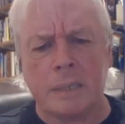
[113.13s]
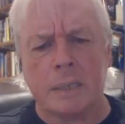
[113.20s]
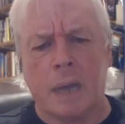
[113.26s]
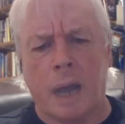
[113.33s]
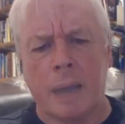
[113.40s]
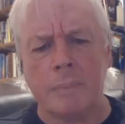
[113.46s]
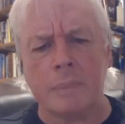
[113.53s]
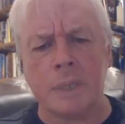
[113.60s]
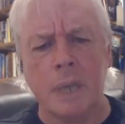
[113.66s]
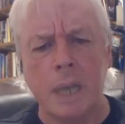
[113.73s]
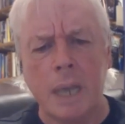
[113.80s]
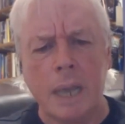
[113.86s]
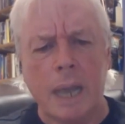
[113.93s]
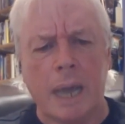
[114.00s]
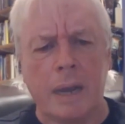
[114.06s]
times
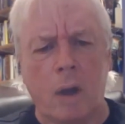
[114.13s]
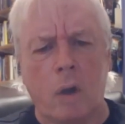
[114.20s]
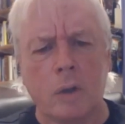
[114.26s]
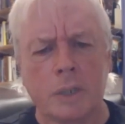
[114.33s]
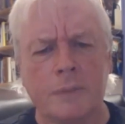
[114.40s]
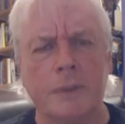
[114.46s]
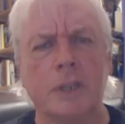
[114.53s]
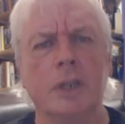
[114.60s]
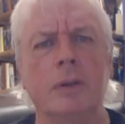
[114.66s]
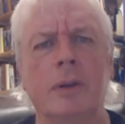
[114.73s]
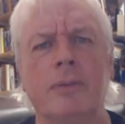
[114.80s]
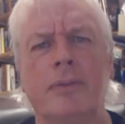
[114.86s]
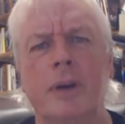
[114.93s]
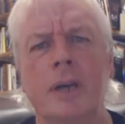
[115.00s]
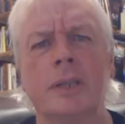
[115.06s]
at Oxford
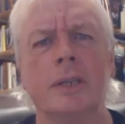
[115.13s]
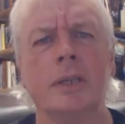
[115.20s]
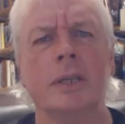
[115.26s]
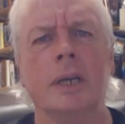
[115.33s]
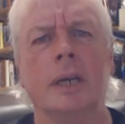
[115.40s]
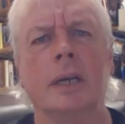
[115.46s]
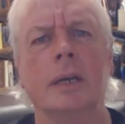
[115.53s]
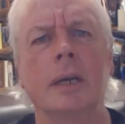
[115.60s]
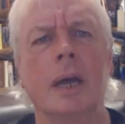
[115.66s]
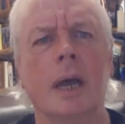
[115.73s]
University.